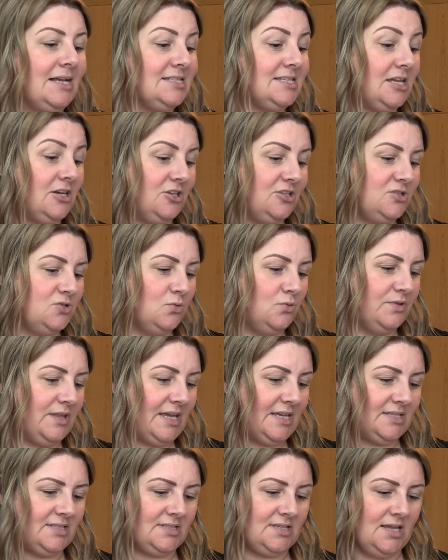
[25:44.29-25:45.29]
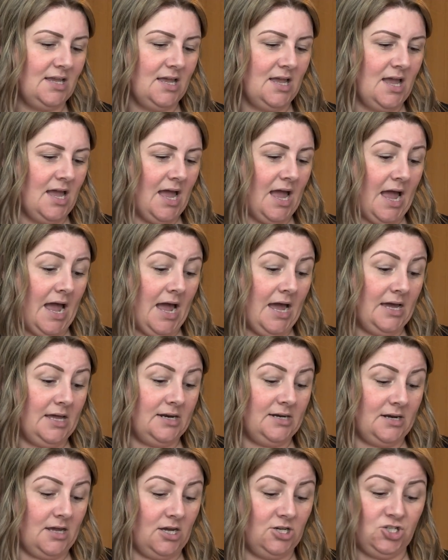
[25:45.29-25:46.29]
and I saw this
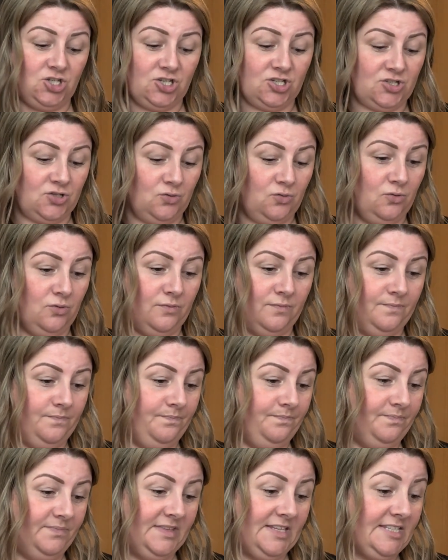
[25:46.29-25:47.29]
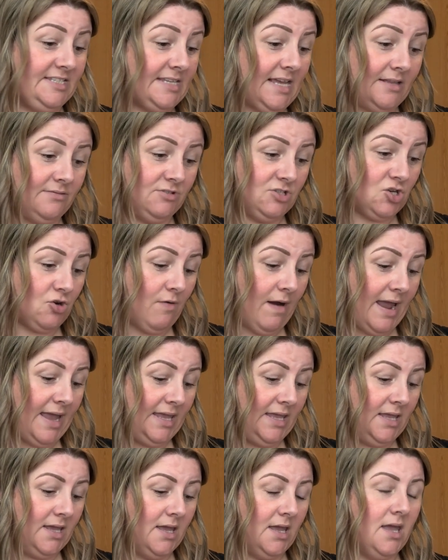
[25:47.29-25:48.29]
and I just thought, this sounds
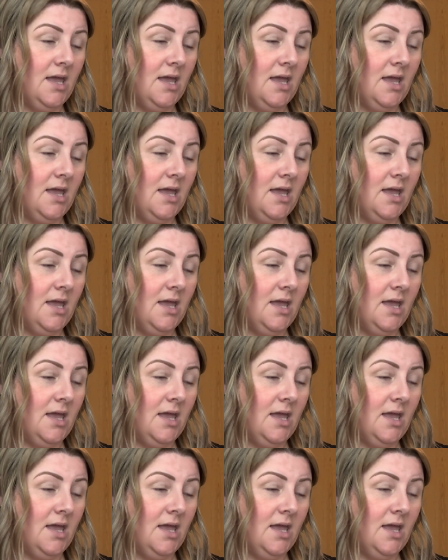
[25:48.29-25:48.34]
great.